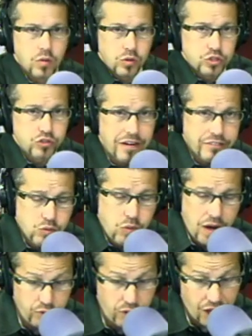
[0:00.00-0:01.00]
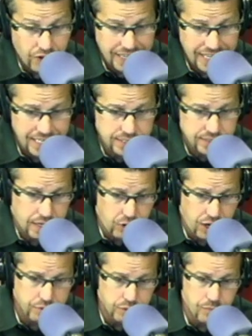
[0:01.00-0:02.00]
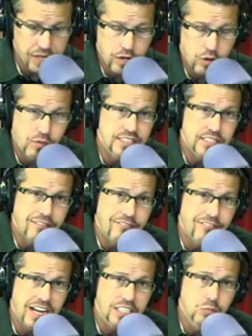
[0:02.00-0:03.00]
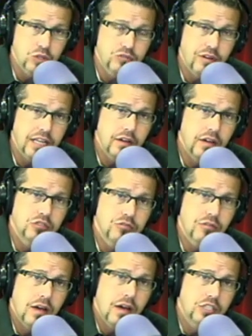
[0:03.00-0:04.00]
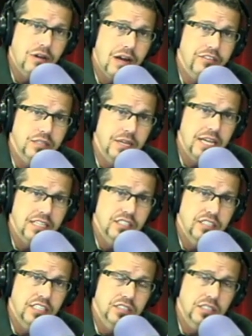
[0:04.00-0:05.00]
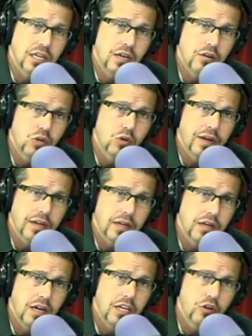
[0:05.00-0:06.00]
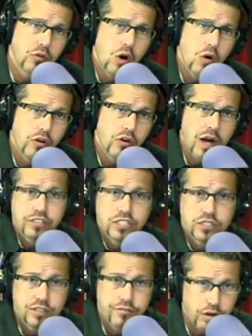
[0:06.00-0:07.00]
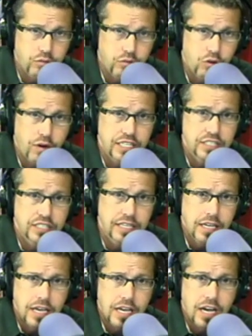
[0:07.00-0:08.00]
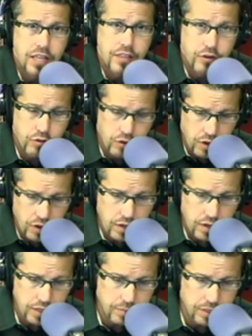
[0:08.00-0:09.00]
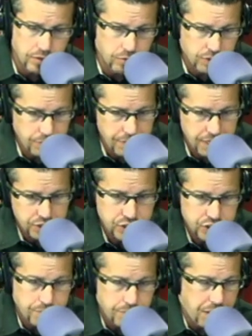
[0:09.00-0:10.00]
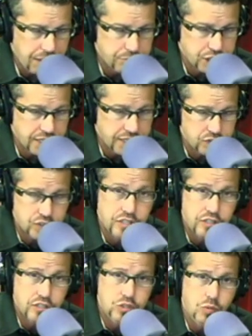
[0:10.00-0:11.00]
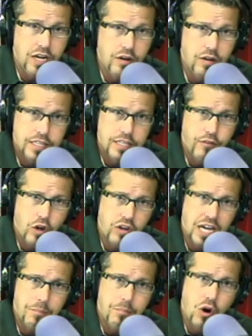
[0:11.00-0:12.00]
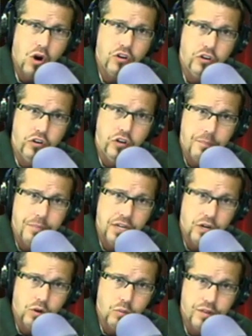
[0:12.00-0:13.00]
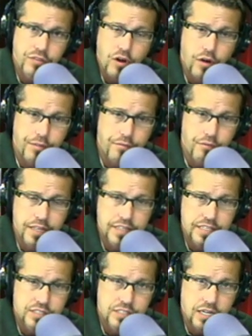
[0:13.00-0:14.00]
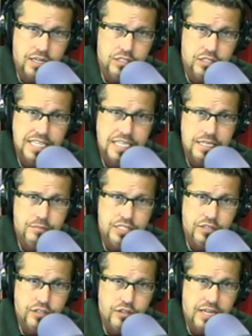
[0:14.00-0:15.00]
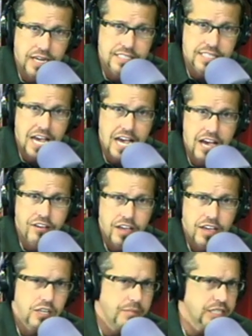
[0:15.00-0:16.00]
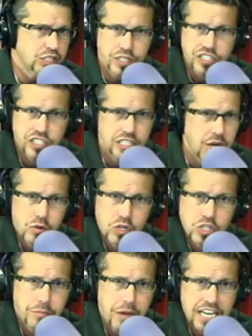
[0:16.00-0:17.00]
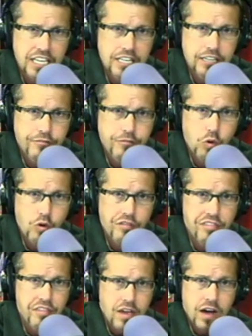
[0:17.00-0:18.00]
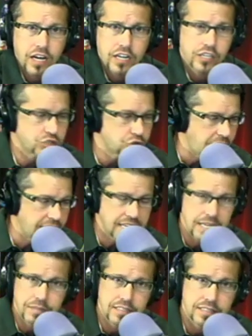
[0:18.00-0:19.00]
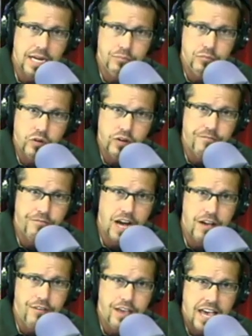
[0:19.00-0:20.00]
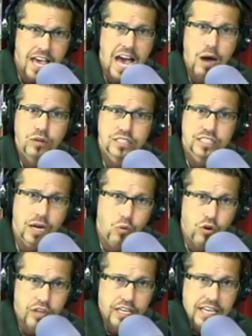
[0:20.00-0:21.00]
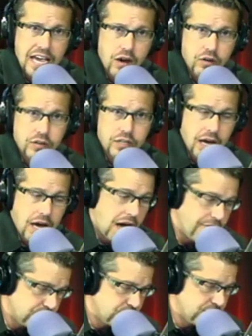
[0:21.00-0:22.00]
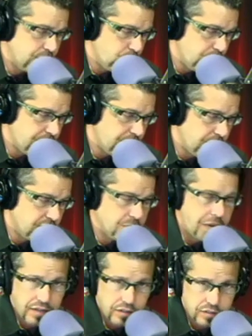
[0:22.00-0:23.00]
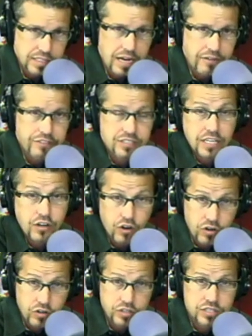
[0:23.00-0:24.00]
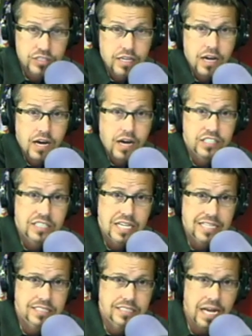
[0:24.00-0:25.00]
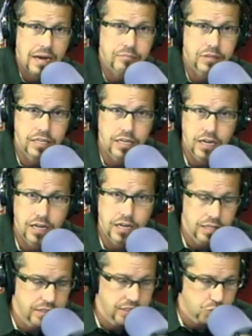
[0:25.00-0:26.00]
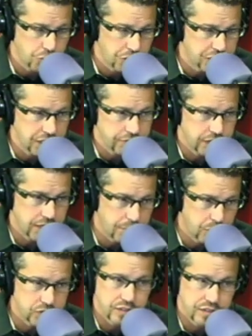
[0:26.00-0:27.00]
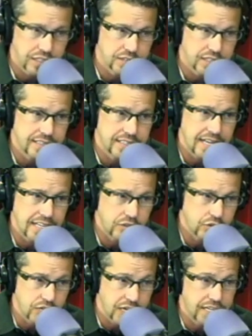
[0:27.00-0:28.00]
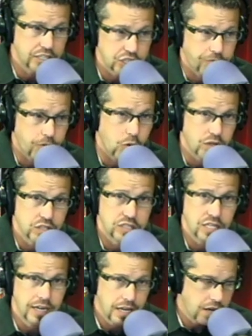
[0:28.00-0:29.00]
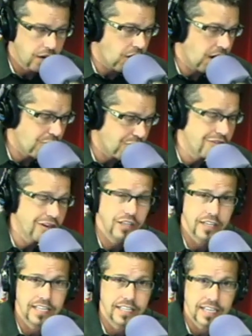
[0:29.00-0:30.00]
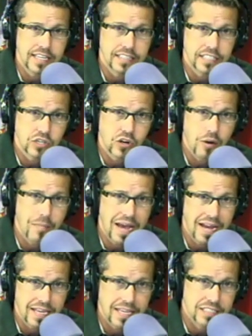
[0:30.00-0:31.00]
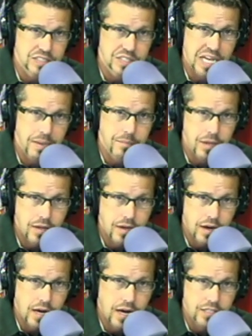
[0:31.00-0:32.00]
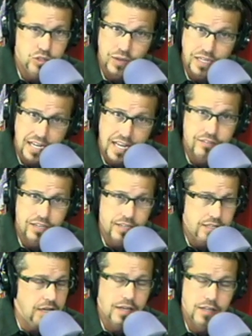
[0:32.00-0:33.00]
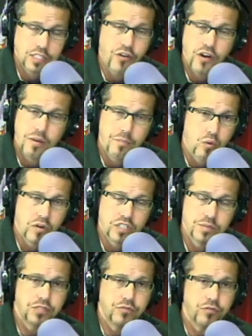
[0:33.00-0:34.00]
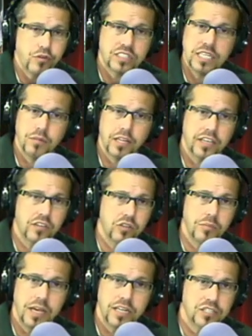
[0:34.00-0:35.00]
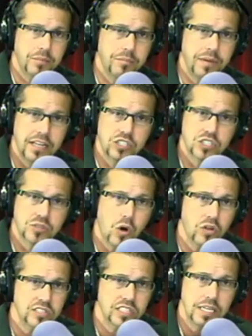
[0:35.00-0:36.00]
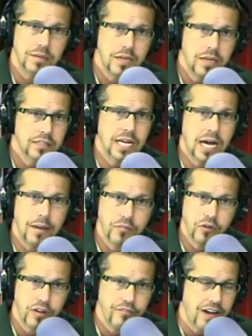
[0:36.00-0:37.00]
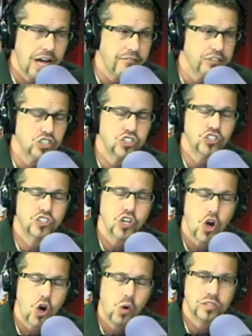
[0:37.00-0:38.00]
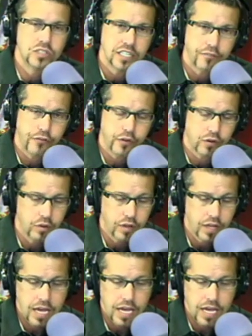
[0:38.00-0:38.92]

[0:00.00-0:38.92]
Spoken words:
Well, Travis Kvapil, our guest. I'm Rob D'Amico, Race Day on Fox Sports Radio. Travis, let me ask you this real quick. Your owner, obviously Front Row Racing. You mentioned Bob Jenkins in there as well. They've all kind of partnered up here with all three of these teams here that you guys have. You've been switching numbers back and forth to try and keep that top 35. How is that working out? Obviously, with this penalty, obviously it hurts. Does that stop the switching of the numbers and things like that? You kind of just focus on, all right, we really need to get this car back in this game so we can have that. It's very important, especially for a team like you. You mentioned it, man. A small team, top 35 is so difficult.